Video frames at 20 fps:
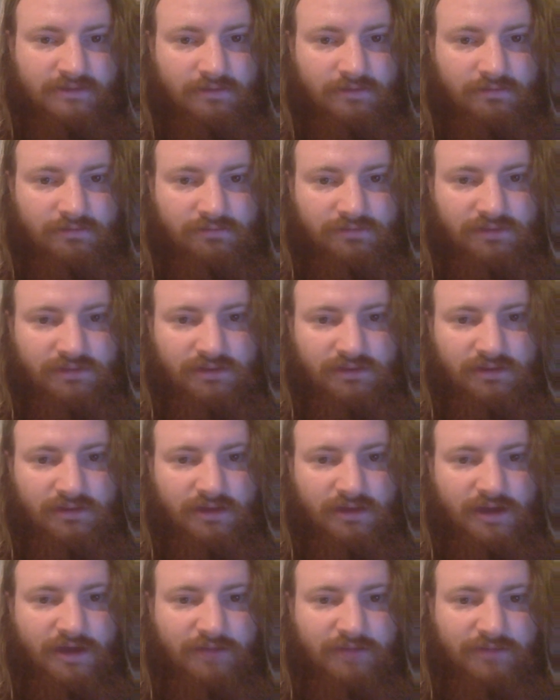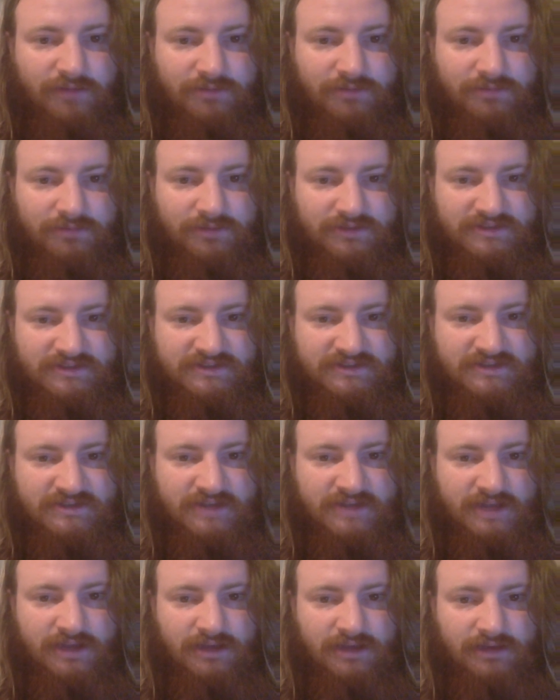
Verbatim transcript: of the omnibus